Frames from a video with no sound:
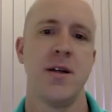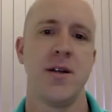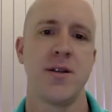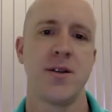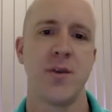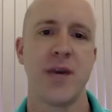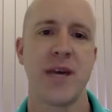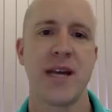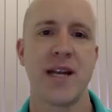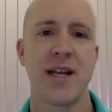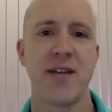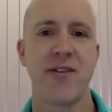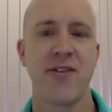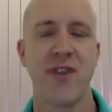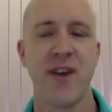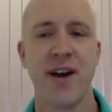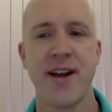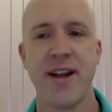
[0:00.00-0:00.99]
So we can
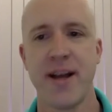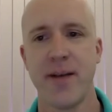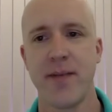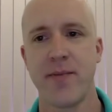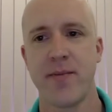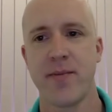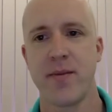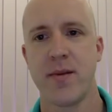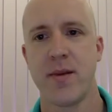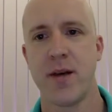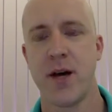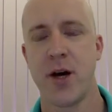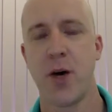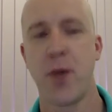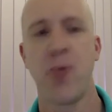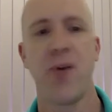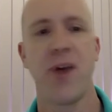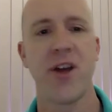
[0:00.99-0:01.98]
define it, uh,
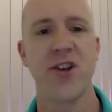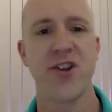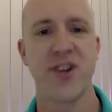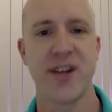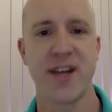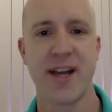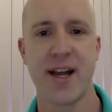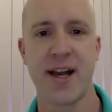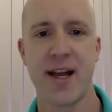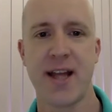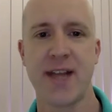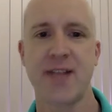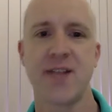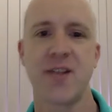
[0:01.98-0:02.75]
operationally at least,